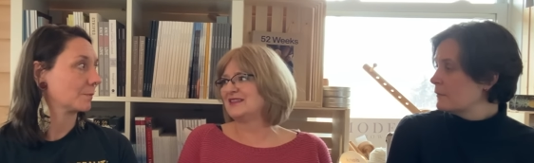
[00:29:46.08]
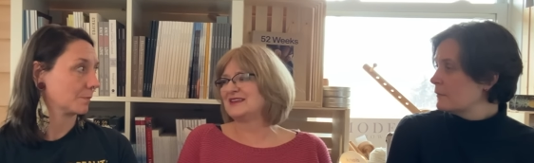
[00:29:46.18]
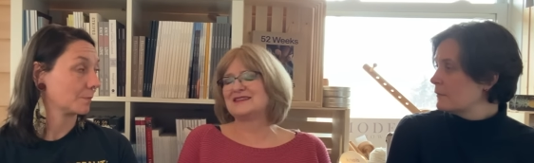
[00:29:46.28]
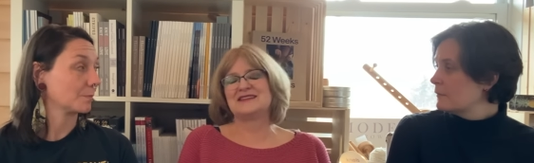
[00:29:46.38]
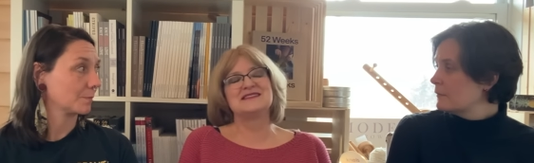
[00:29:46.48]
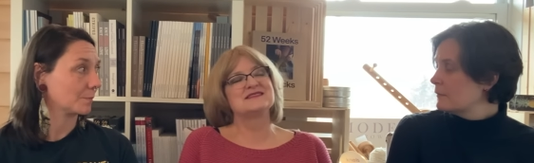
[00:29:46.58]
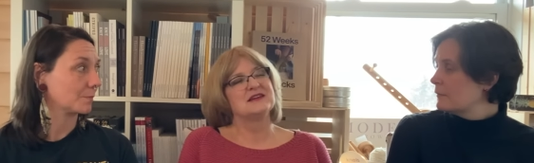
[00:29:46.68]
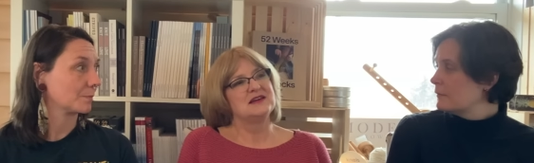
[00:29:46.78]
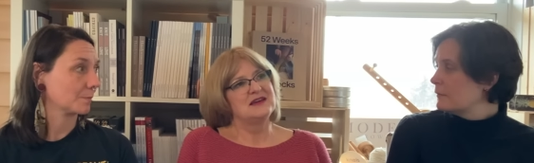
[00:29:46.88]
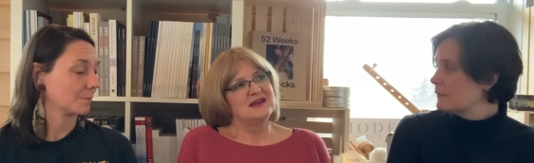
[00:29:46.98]
Speaker 1: that these,
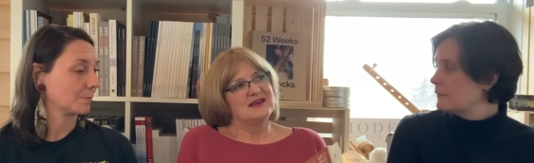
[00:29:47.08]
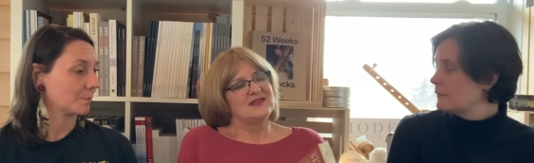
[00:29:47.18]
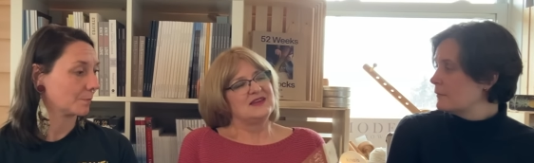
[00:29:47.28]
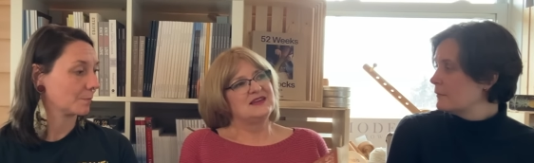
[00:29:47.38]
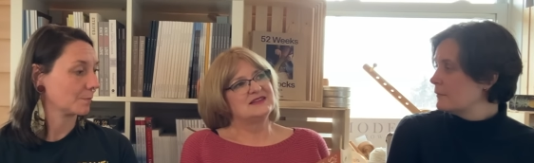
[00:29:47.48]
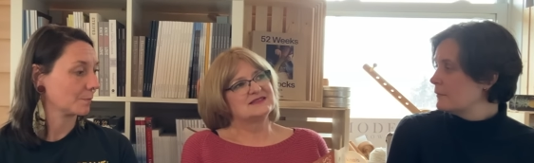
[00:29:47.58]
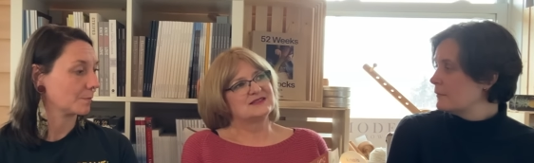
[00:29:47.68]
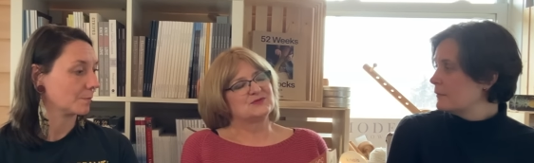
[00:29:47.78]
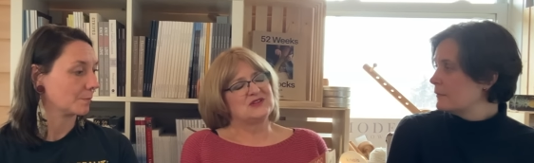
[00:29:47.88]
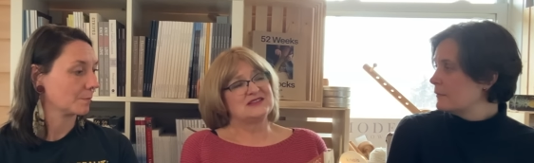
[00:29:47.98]
these,
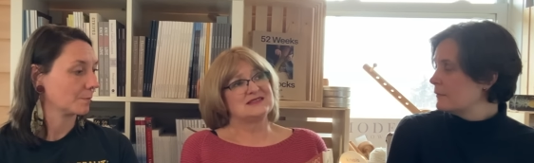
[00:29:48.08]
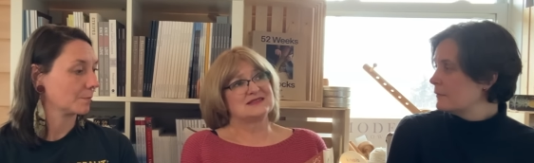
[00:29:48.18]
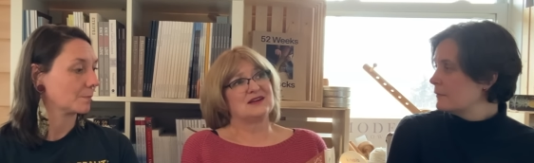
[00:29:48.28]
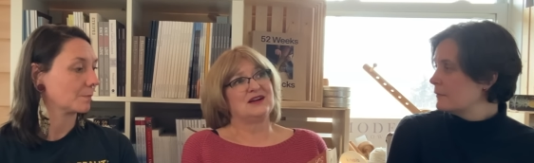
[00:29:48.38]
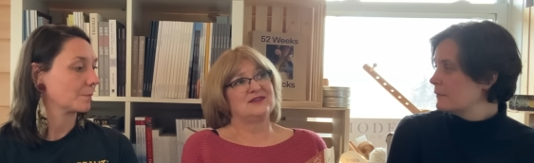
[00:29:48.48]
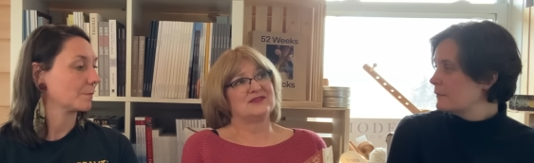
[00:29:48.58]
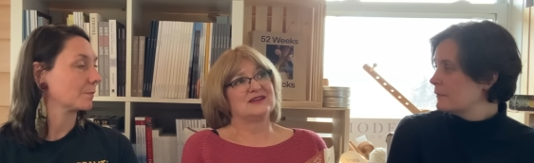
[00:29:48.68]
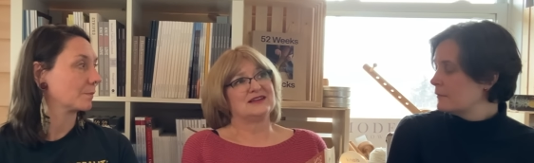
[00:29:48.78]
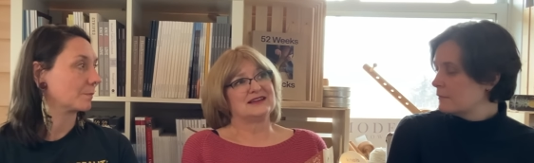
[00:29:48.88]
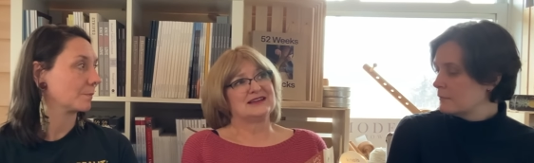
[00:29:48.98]
this is kind of
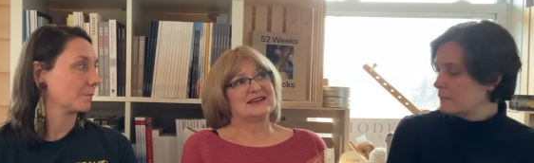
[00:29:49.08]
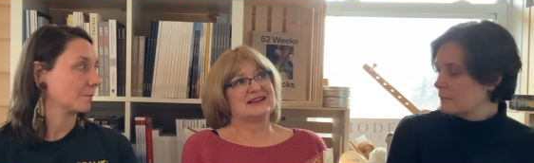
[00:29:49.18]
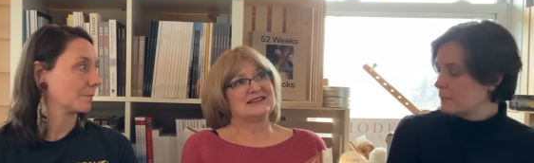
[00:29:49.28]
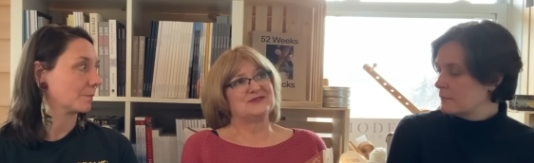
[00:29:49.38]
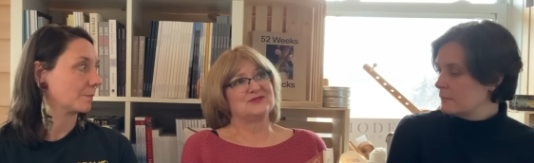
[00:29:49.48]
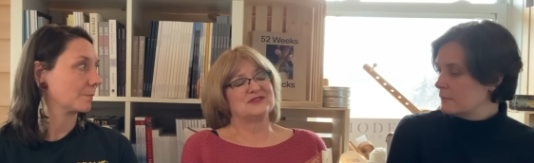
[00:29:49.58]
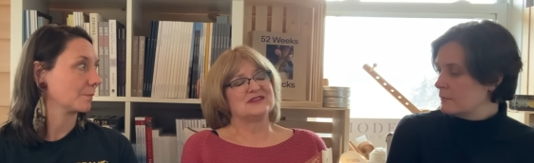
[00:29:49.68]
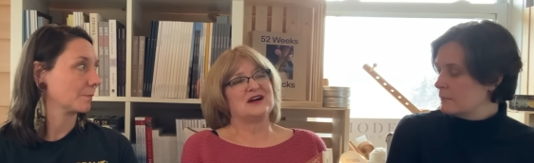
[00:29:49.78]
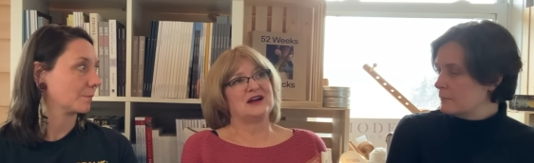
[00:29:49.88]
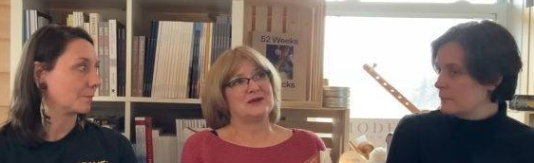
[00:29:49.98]
a, a different
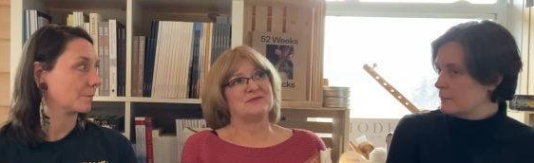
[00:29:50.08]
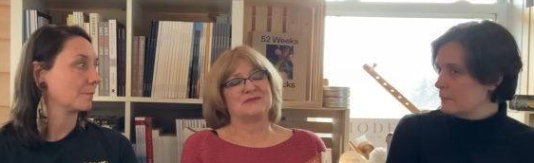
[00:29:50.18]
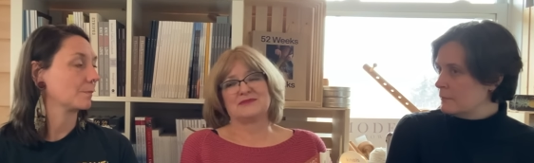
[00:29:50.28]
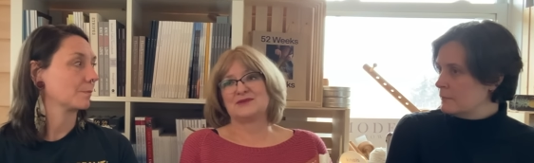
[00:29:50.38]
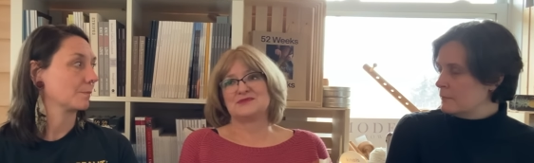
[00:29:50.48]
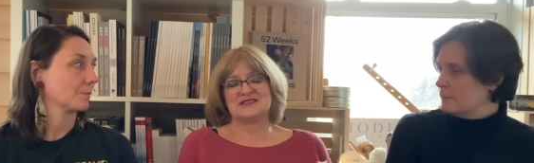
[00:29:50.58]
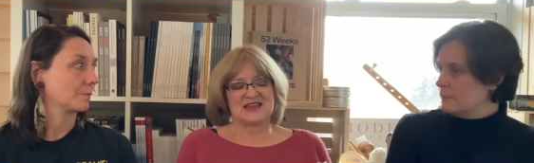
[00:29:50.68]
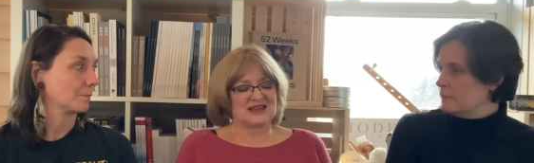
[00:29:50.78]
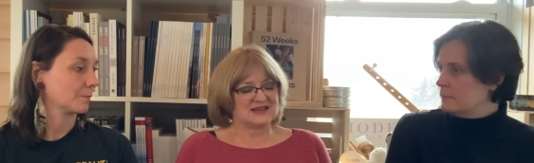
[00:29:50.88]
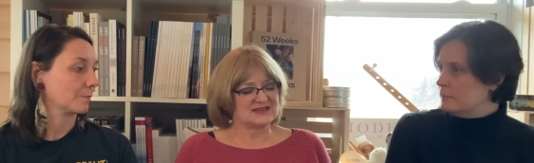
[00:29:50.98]
time, I would
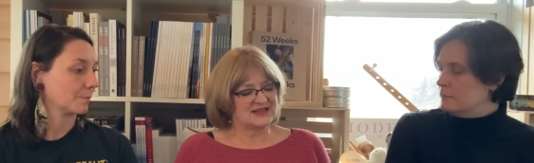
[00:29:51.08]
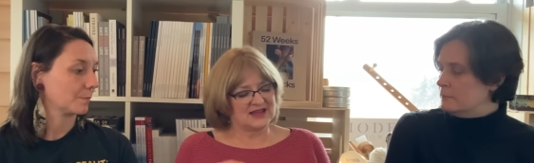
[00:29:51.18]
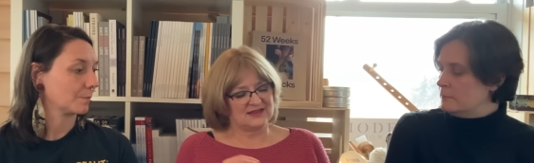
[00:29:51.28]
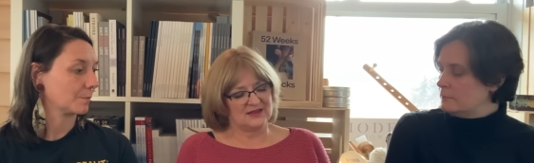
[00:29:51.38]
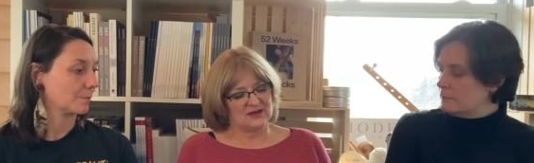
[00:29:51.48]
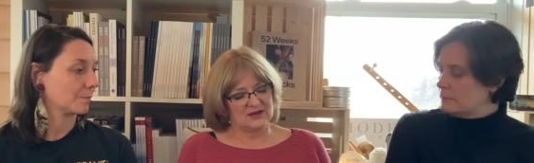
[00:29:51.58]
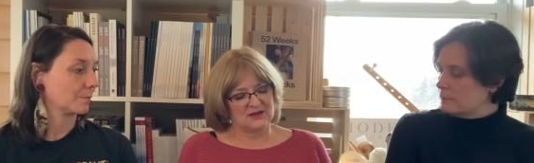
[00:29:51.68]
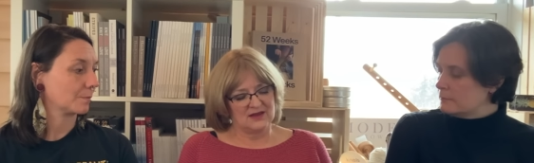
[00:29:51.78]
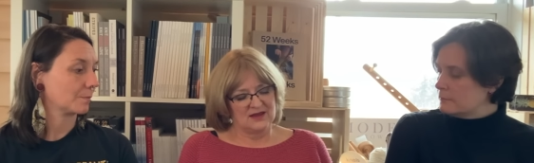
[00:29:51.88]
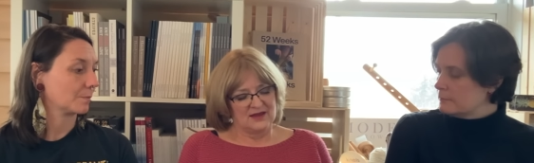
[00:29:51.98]
say, is that
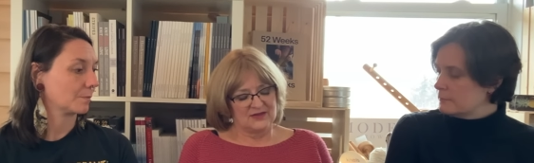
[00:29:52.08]
the,